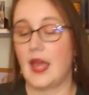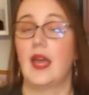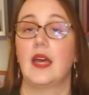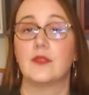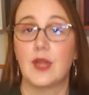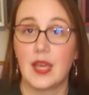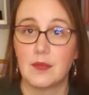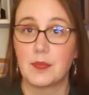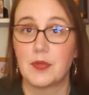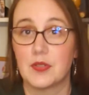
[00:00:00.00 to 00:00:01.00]
And we came
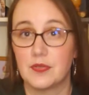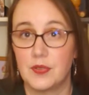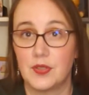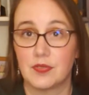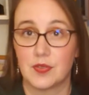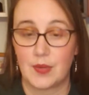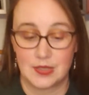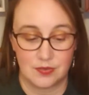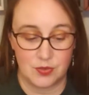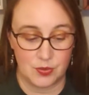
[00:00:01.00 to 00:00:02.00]
up with a few different
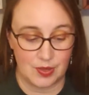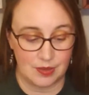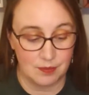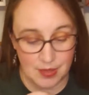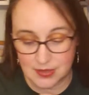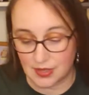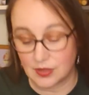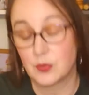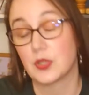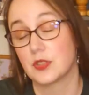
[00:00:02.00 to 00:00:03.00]
ways of doing it. Like I said,
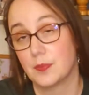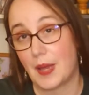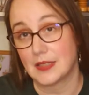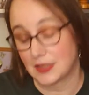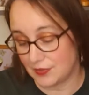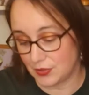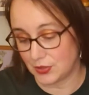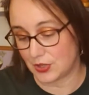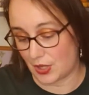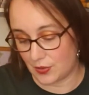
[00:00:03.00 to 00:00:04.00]
it works best if you
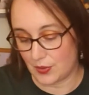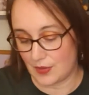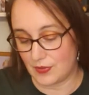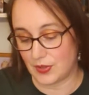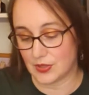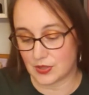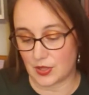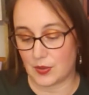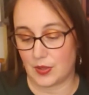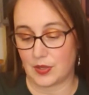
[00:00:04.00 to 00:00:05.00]
can
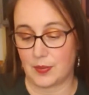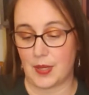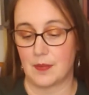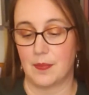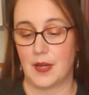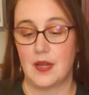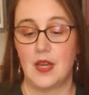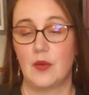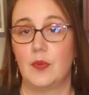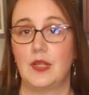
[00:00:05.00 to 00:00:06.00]
sew a little bit, but
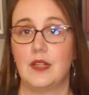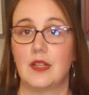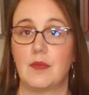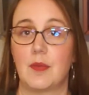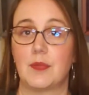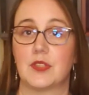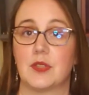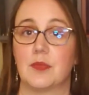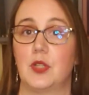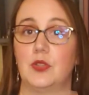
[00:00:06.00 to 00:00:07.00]
we did come up with
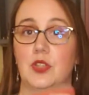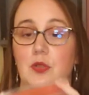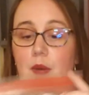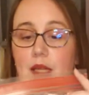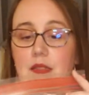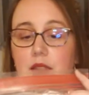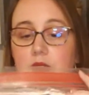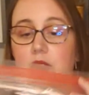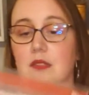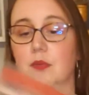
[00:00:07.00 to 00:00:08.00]
some no-sew ways.
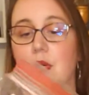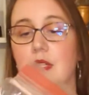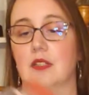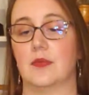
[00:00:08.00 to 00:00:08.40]
This is one that's